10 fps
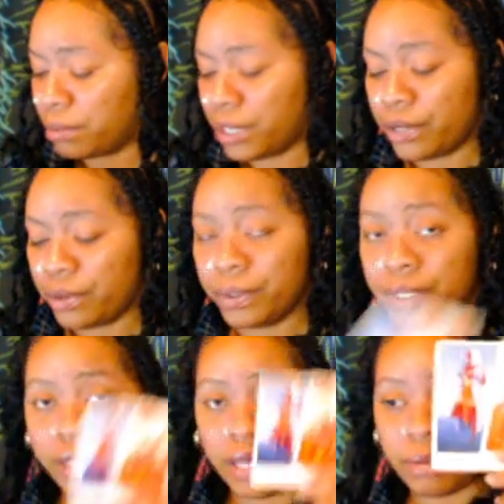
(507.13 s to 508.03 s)
paired
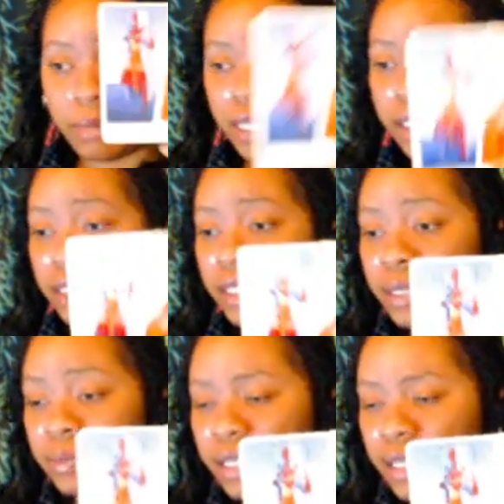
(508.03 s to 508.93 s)
with that Page of
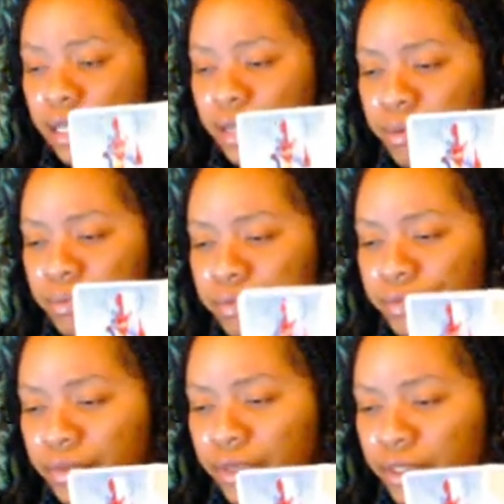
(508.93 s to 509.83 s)
Cups there,
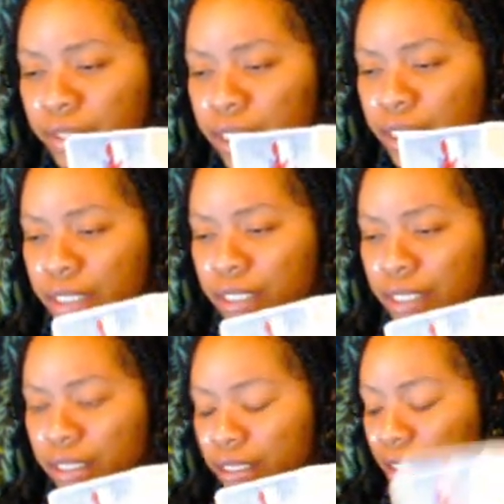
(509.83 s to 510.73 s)
okay, like
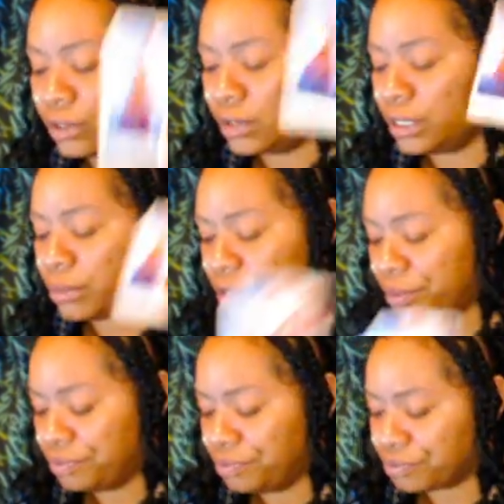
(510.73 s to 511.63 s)
little Libra.
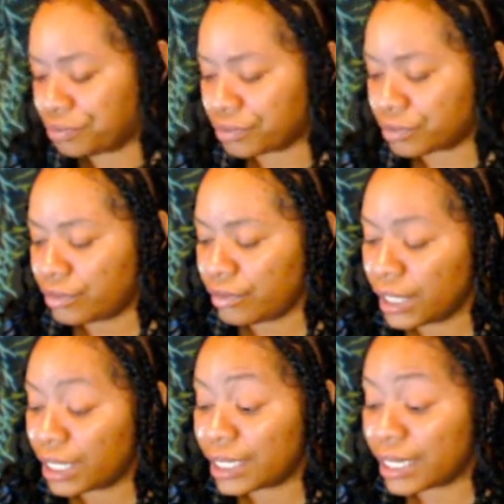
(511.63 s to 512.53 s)

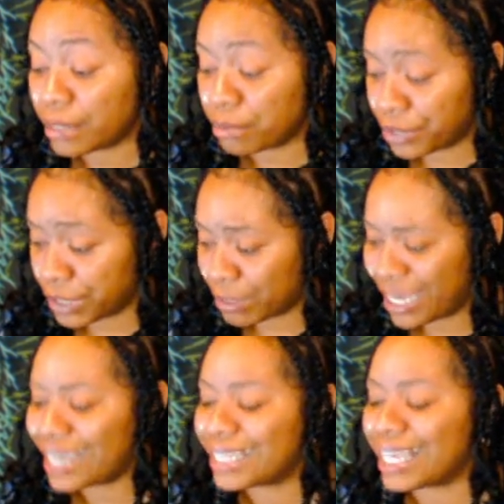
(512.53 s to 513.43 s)
And the Empress
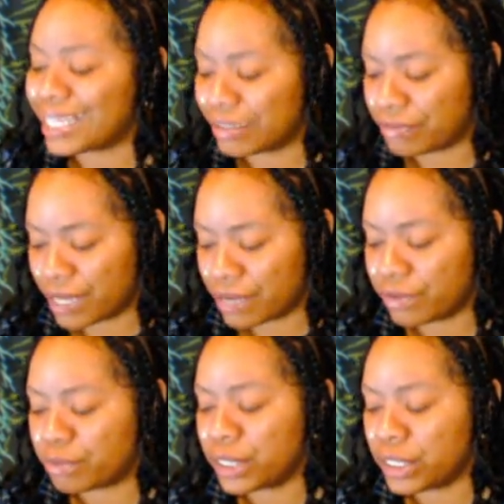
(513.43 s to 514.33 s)
behind that, the Five
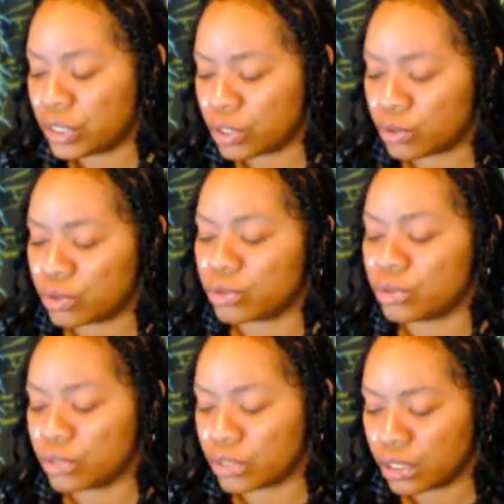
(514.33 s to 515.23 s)
of
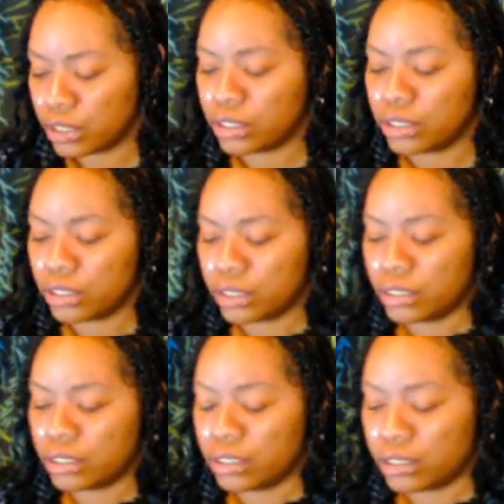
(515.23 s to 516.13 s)
Pentacles,
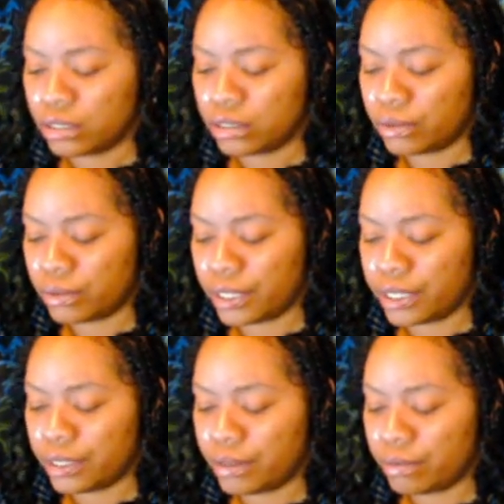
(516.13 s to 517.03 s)
right?